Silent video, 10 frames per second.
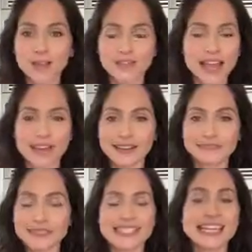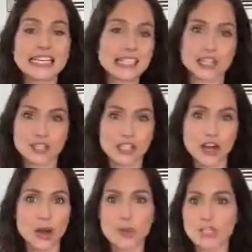like 6 years
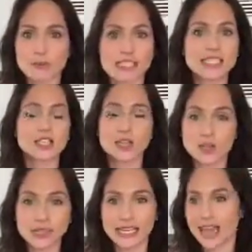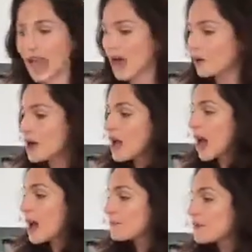ago, which I'm still using now.
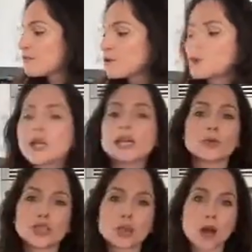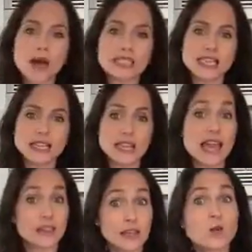But if you really want it,
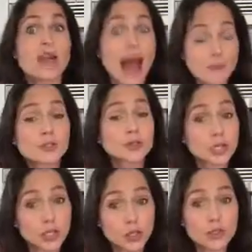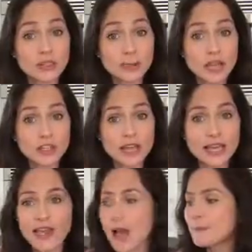that you can absolutely use a blender
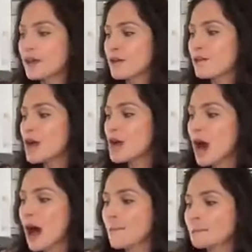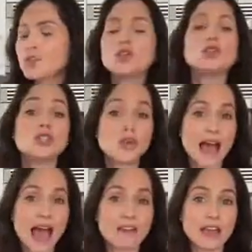like that. But if you do
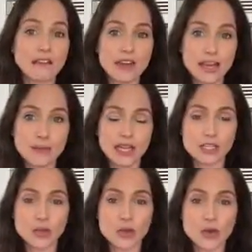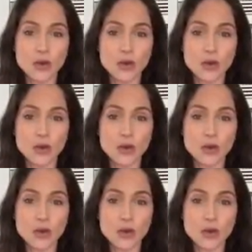have a Vitamix or